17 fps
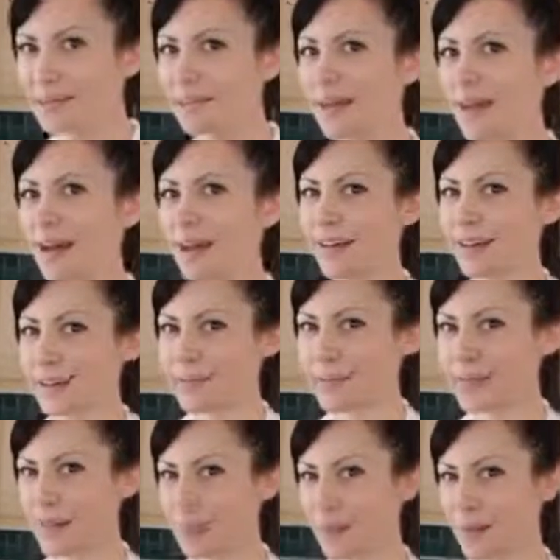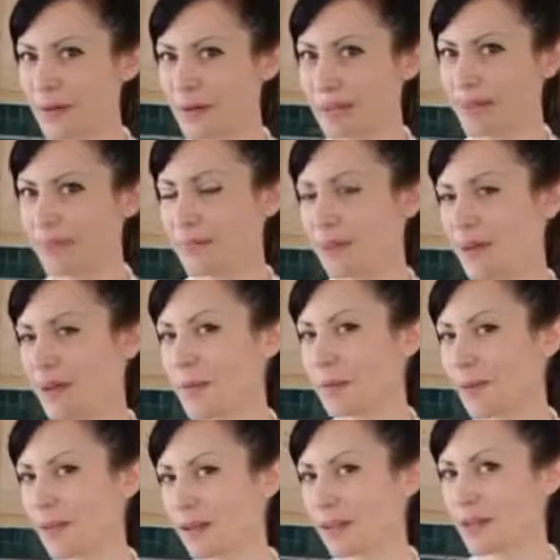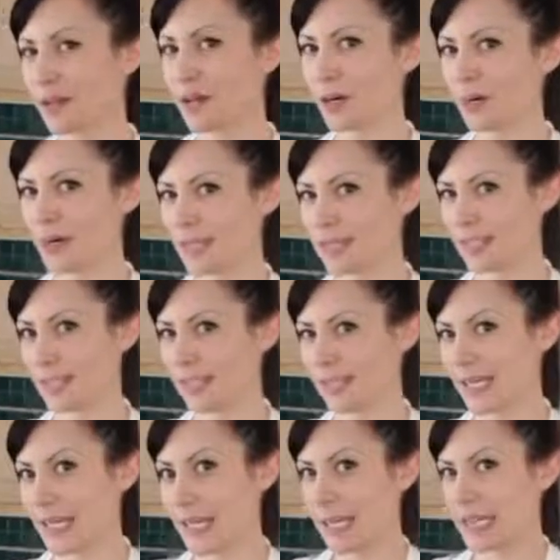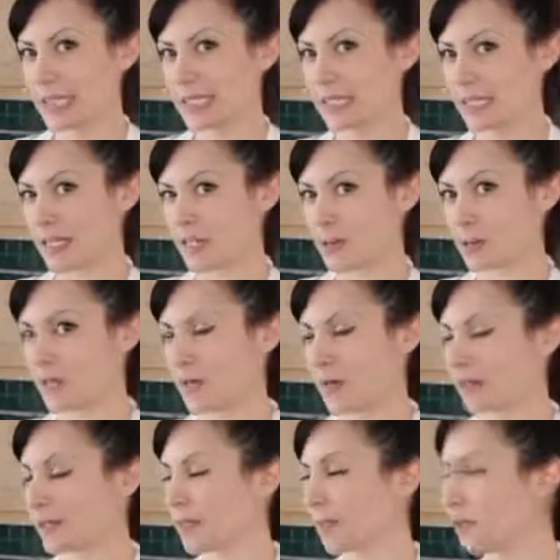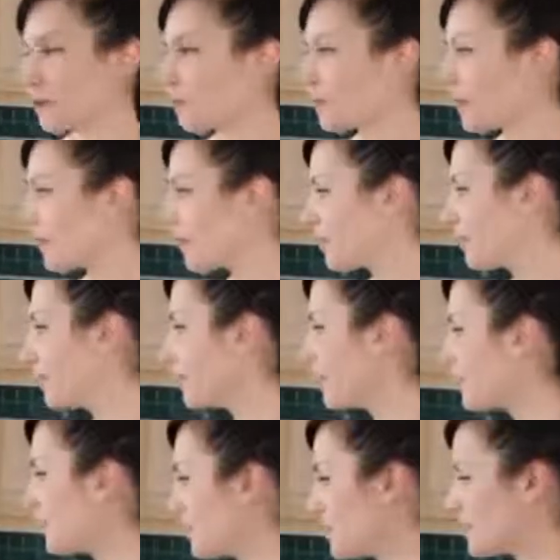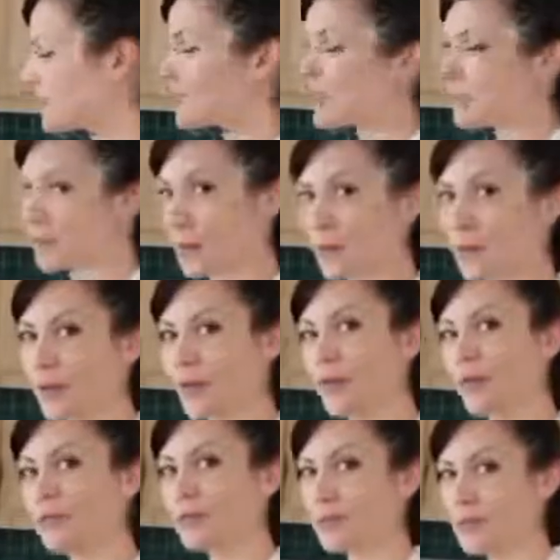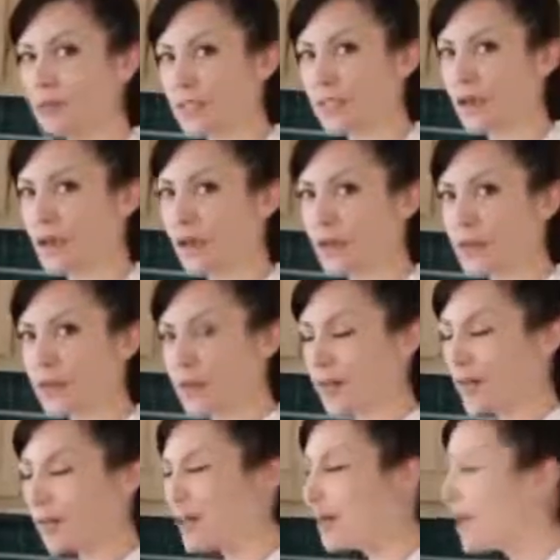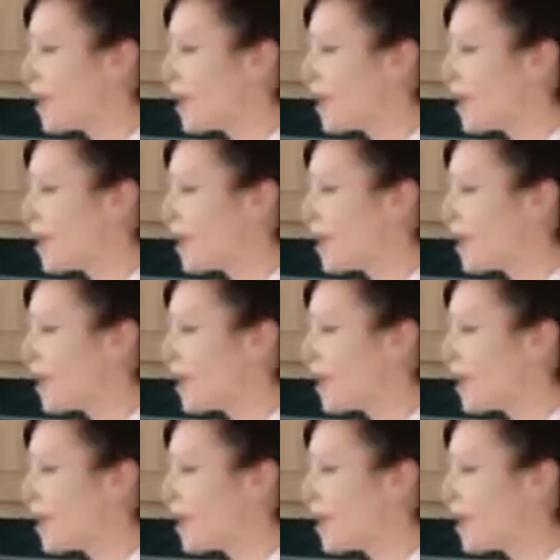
I am Kimberly. I'm with Go Indie. Today we're working with the Sedona food dehydrator